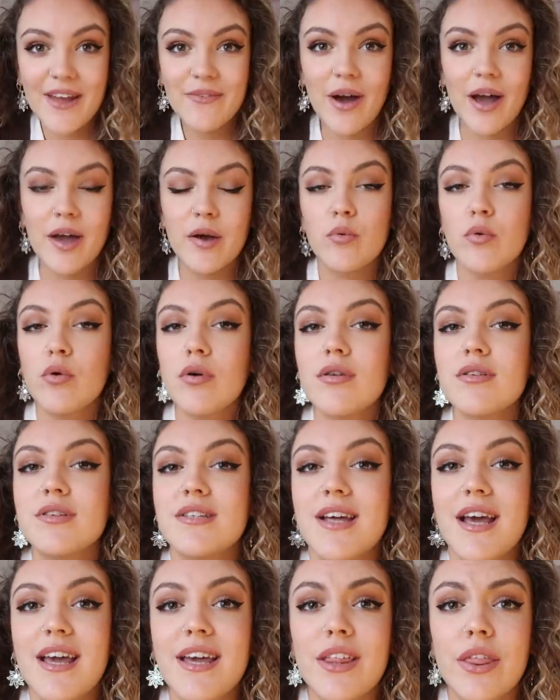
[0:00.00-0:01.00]
Anyway, we're on
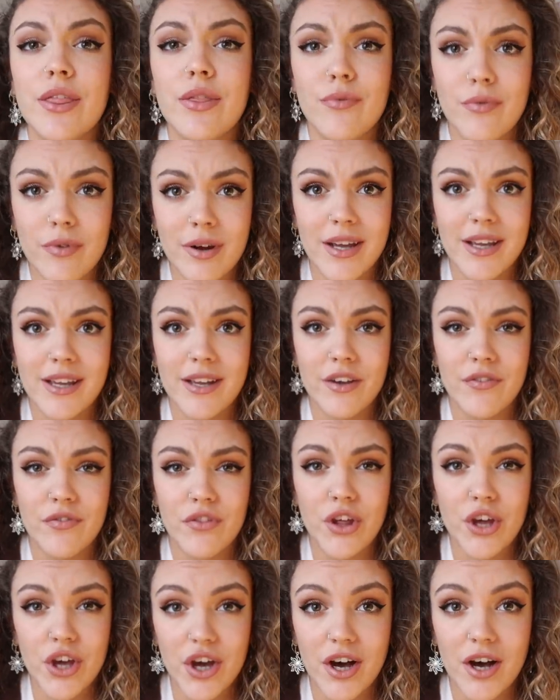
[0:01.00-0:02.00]
day 3 of
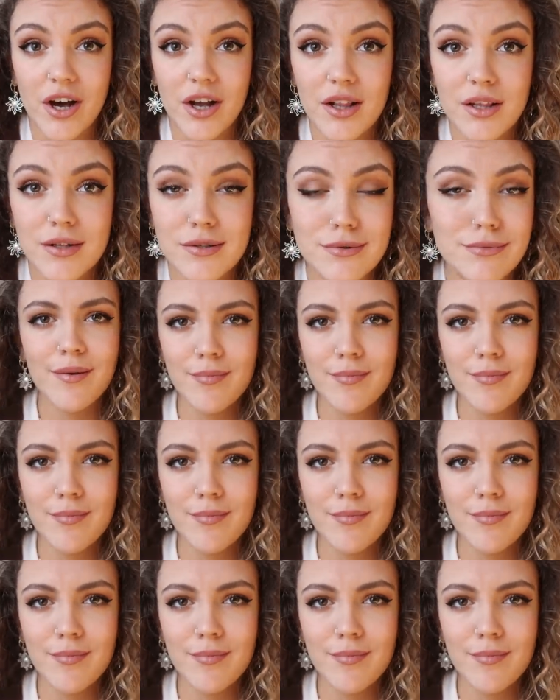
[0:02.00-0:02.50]
the curls.